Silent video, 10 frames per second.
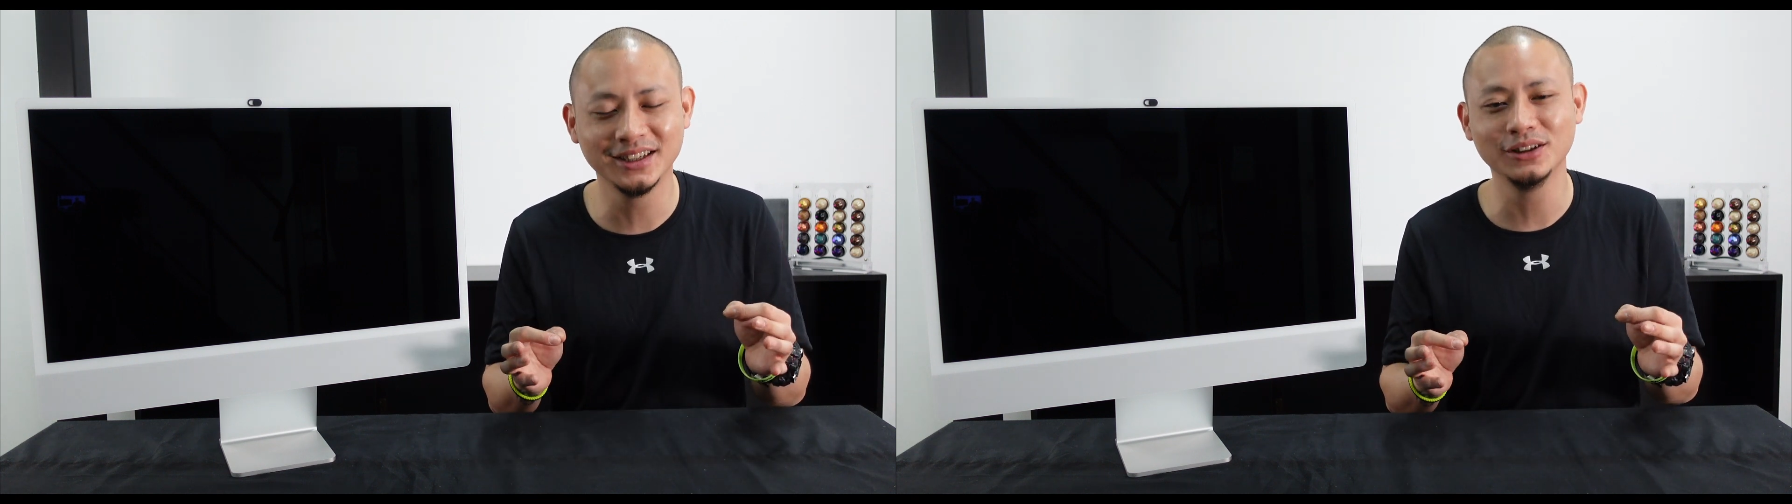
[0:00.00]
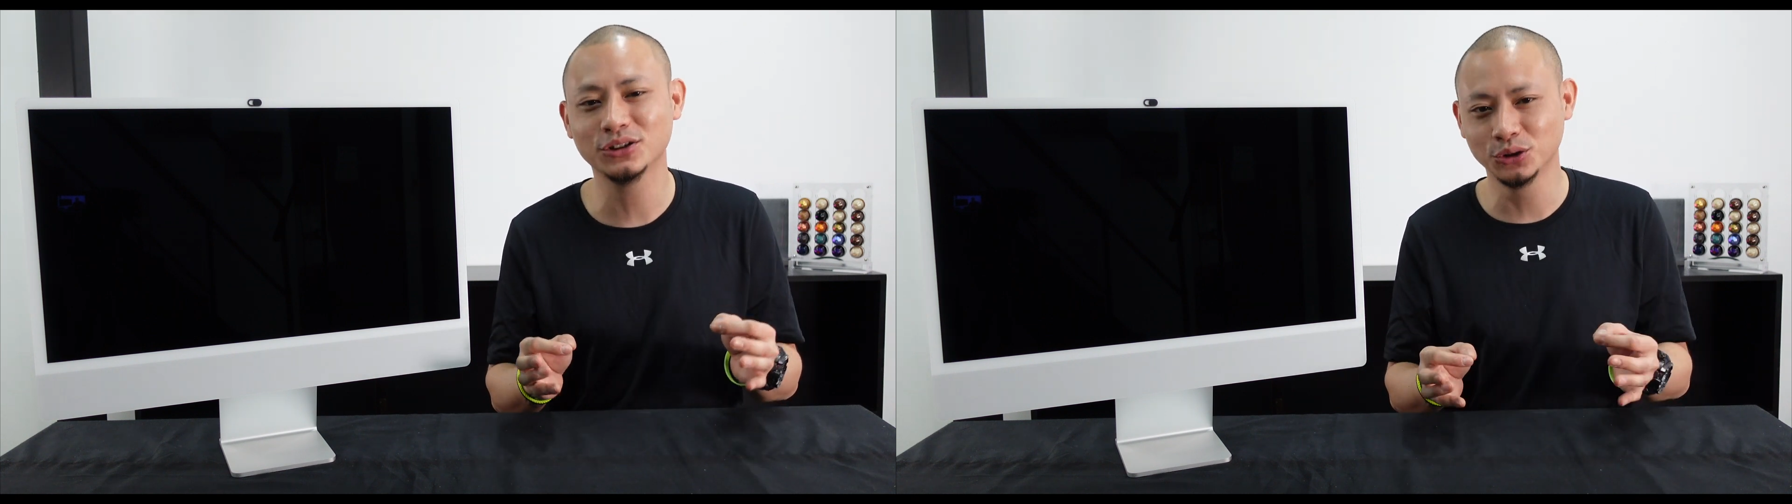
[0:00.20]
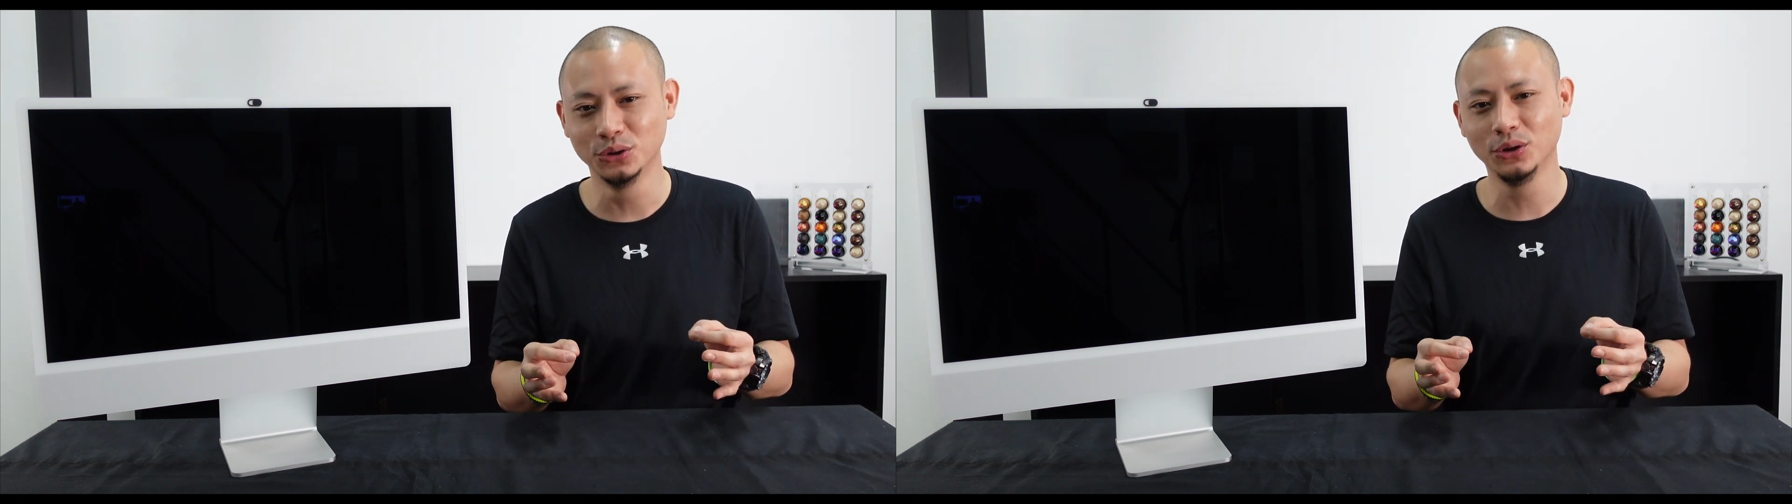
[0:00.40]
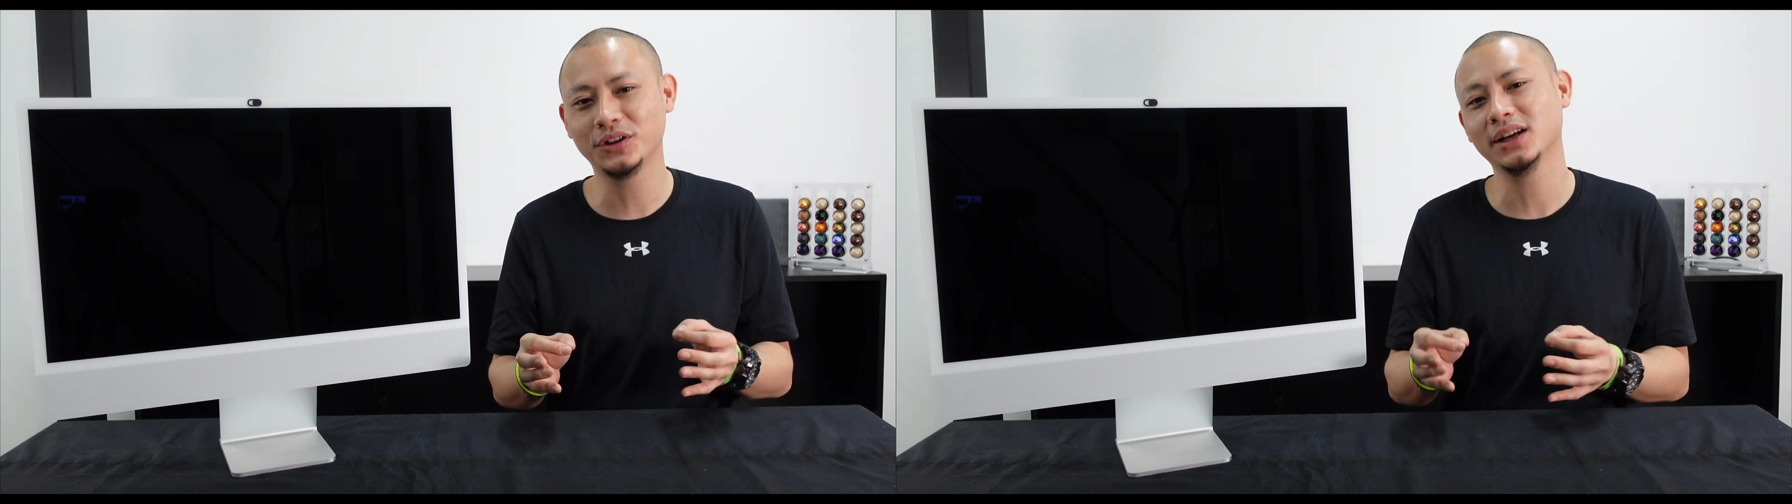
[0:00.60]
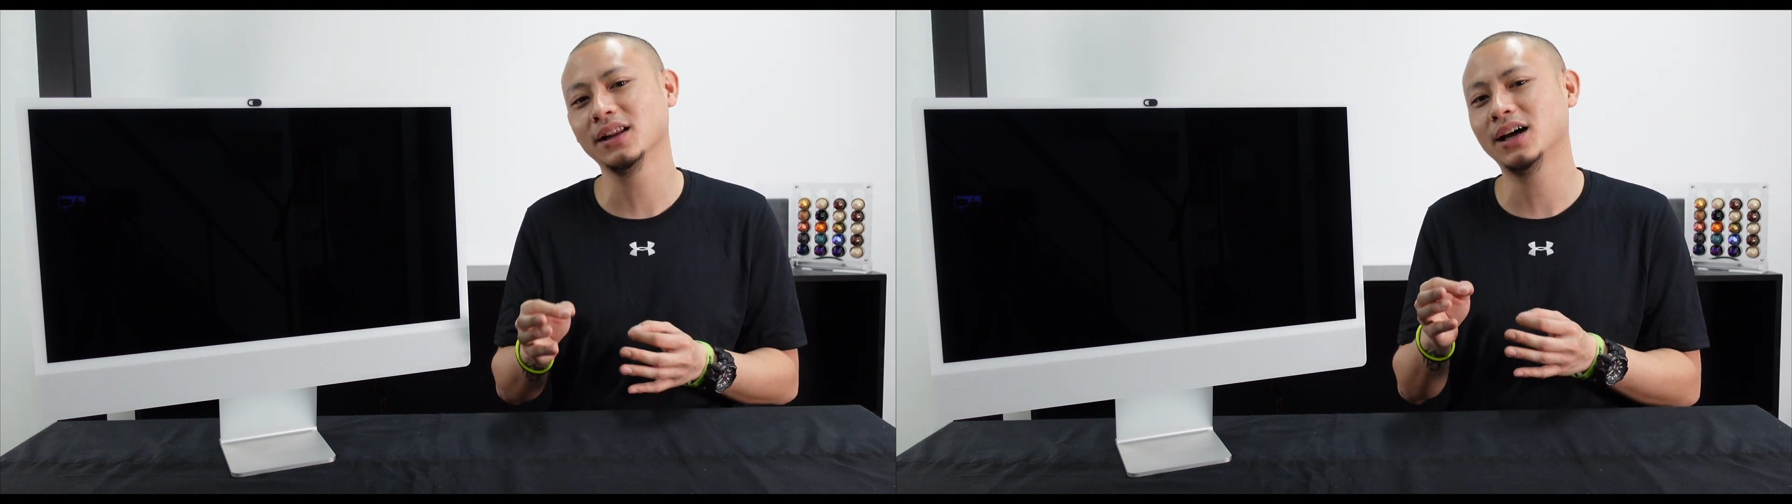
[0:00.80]
little tool
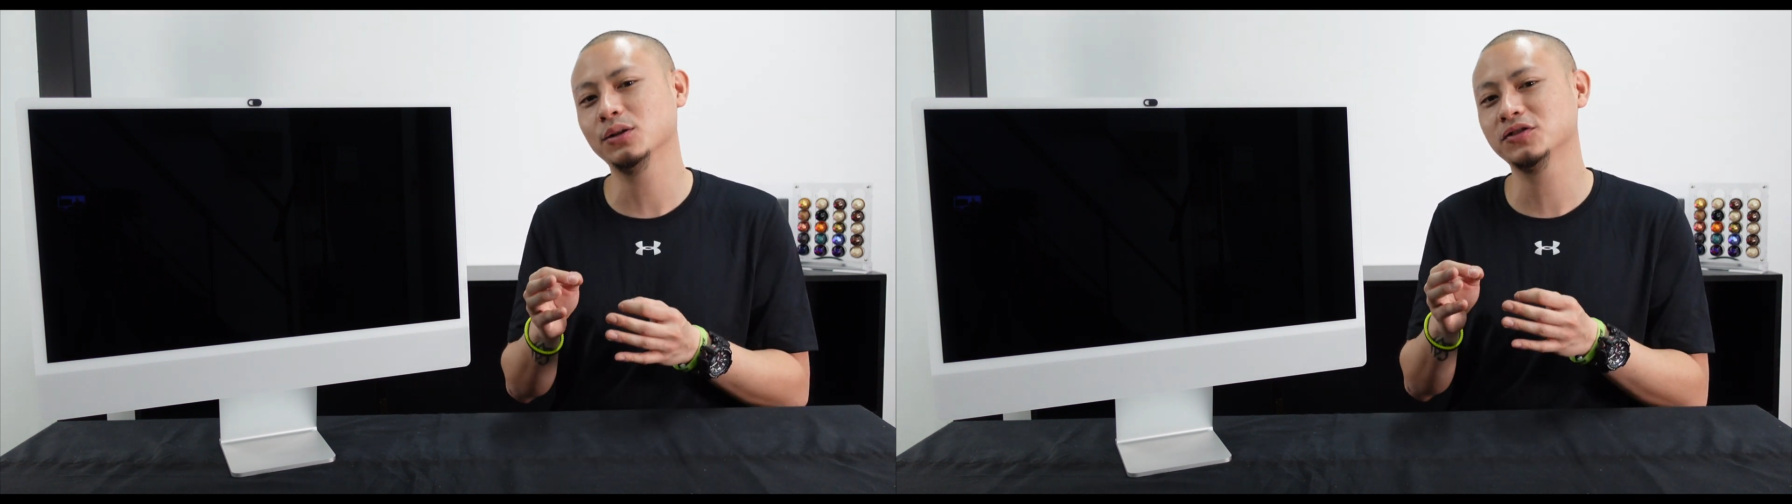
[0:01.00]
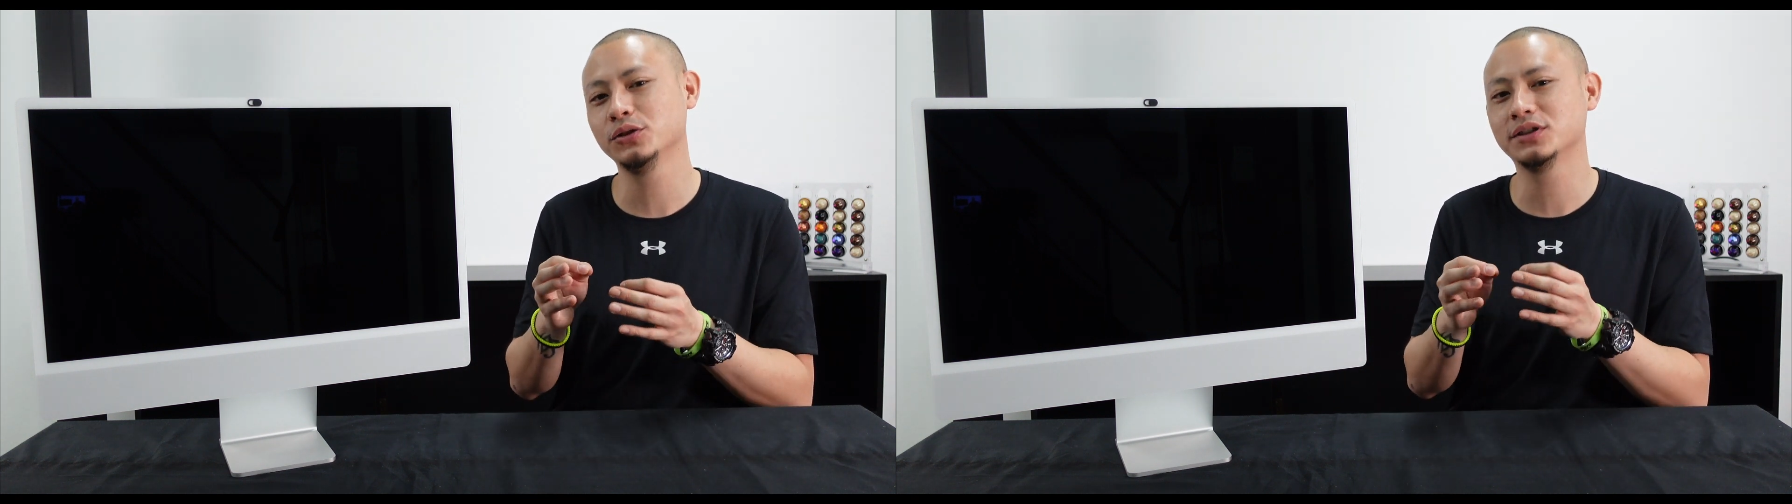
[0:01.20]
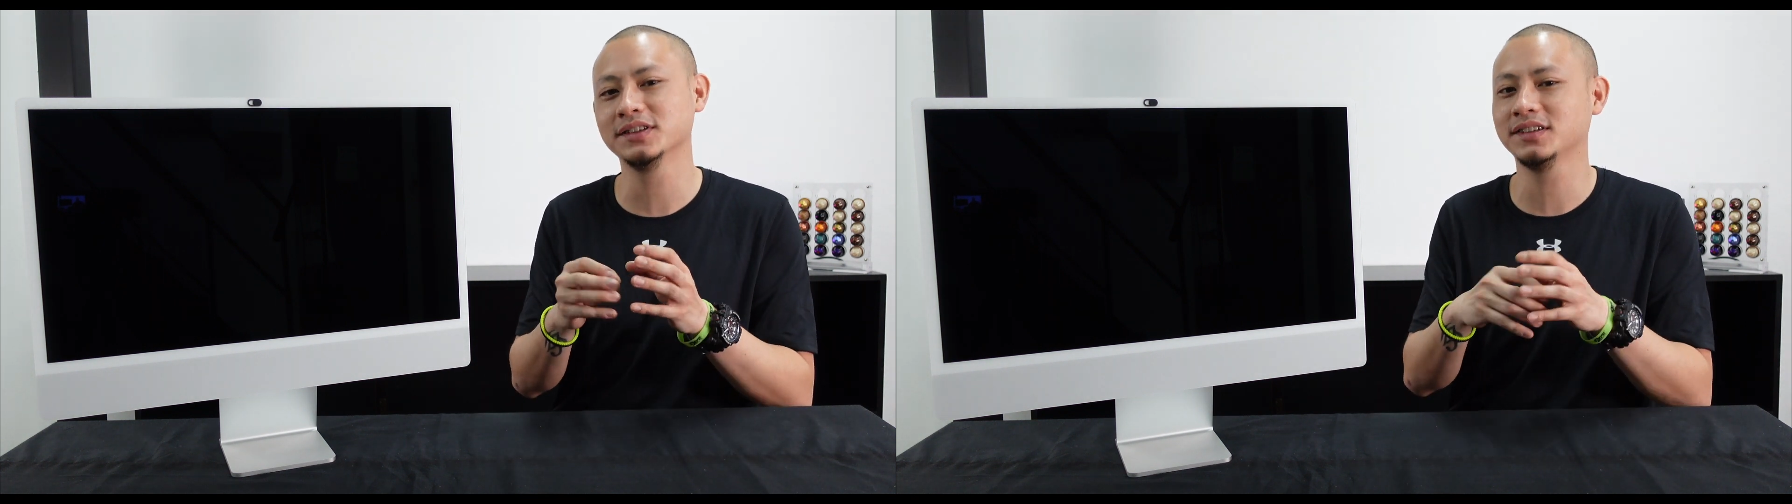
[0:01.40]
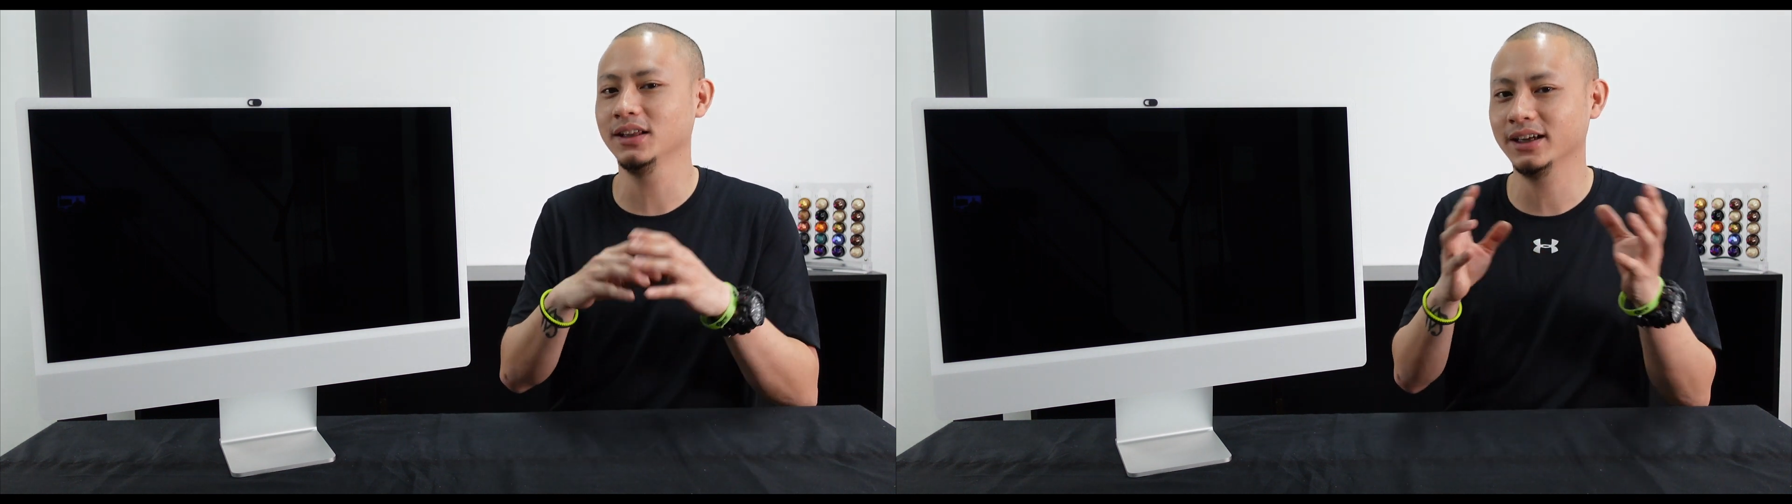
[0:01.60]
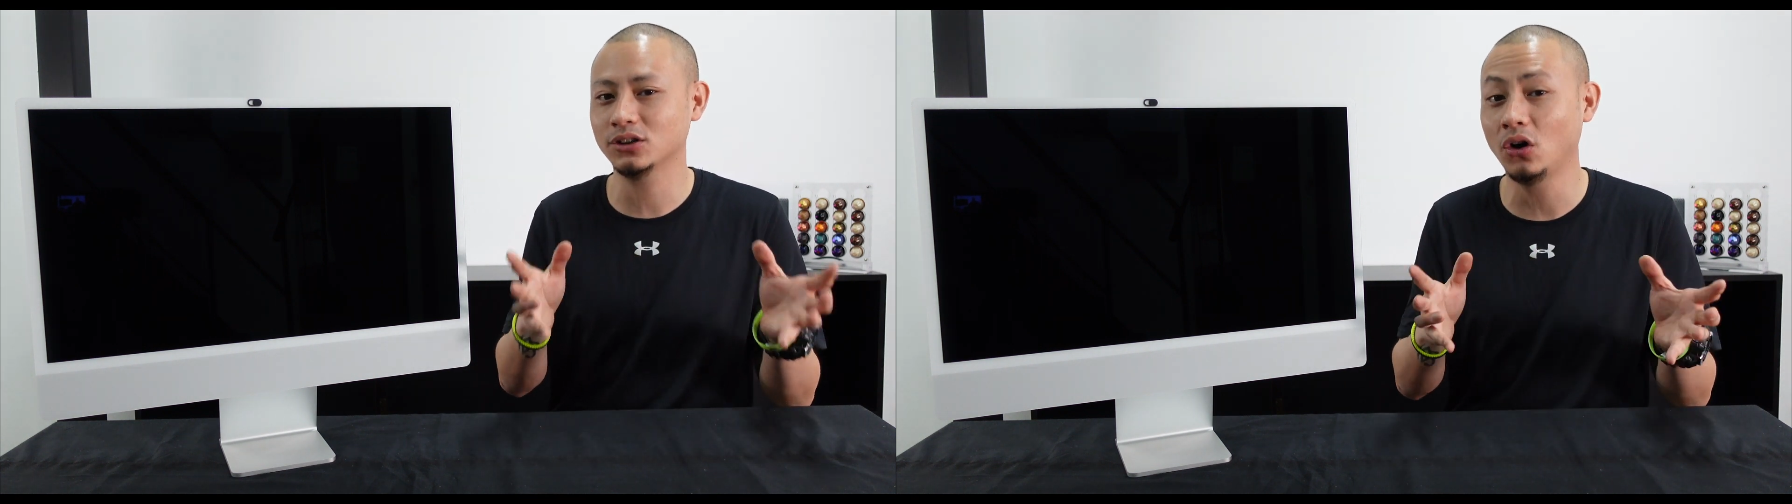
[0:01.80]
that allows you to select